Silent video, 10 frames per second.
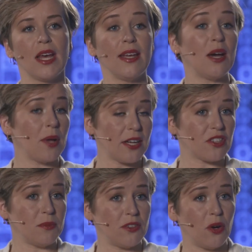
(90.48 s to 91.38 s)
Yeah, we'll actually
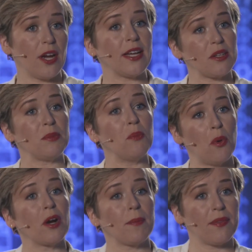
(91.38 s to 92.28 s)
be talking a little bit more
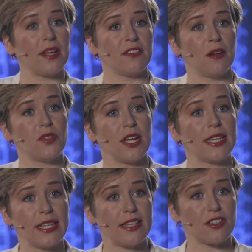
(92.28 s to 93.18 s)
about that subject
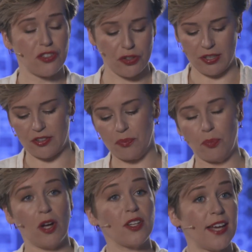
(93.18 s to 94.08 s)
later during this
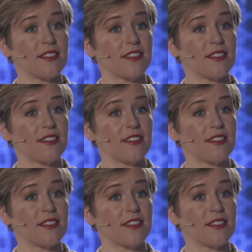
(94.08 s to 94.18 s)
broadcast.